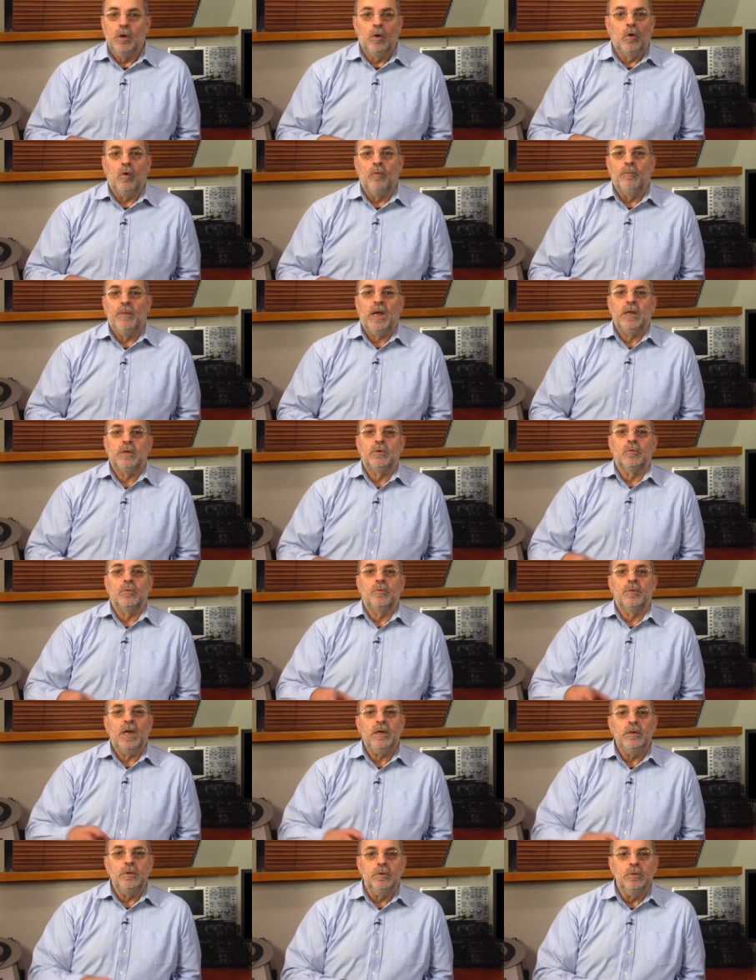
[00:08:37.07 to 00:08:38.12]
or Micro
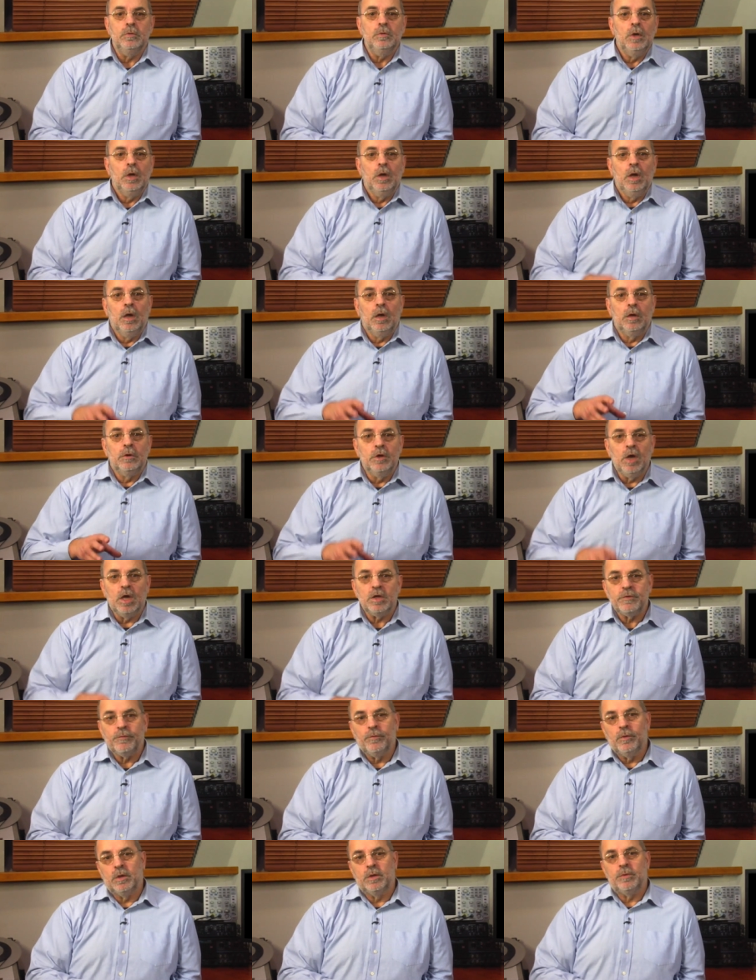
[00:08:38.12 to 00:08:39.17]
Rendu
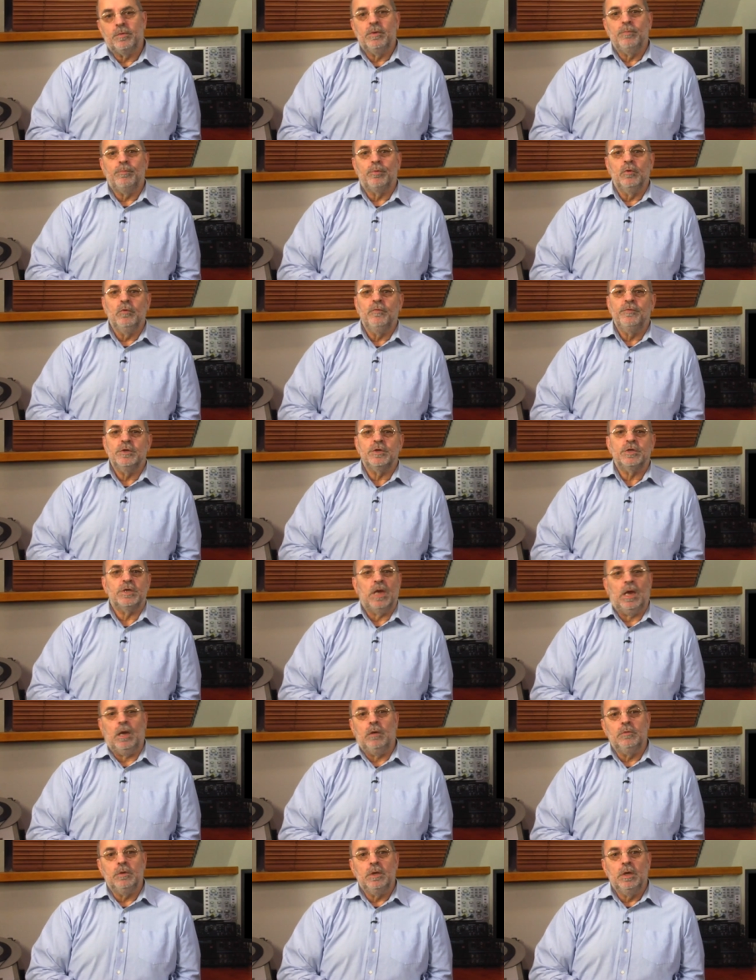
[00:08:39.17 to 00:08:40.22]
does further improve the
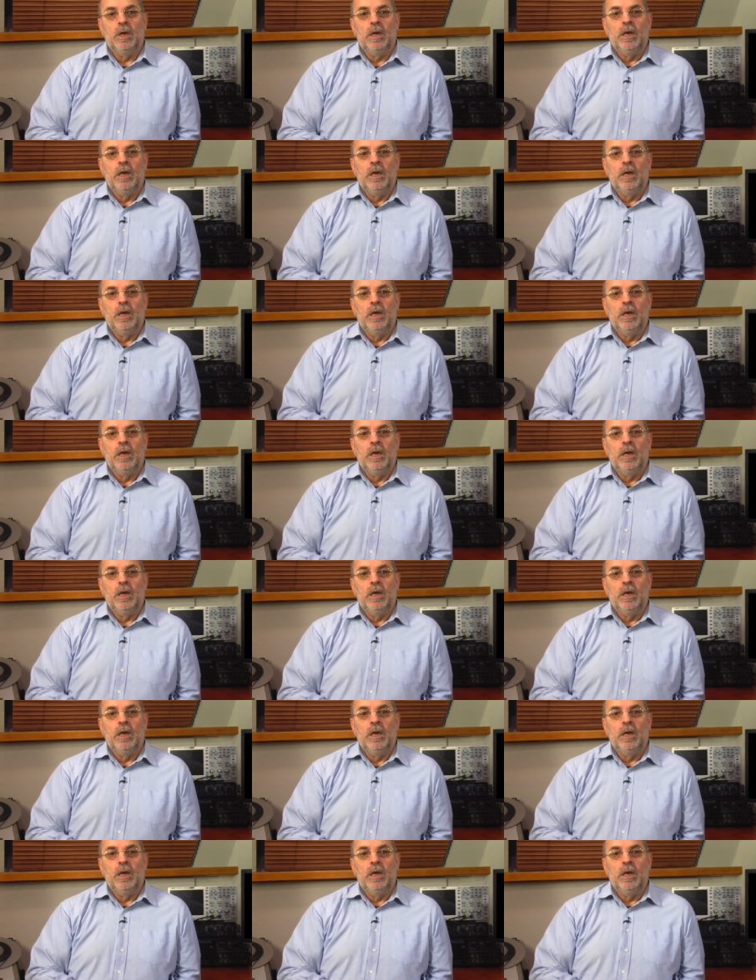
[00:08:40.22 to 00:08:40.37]
sound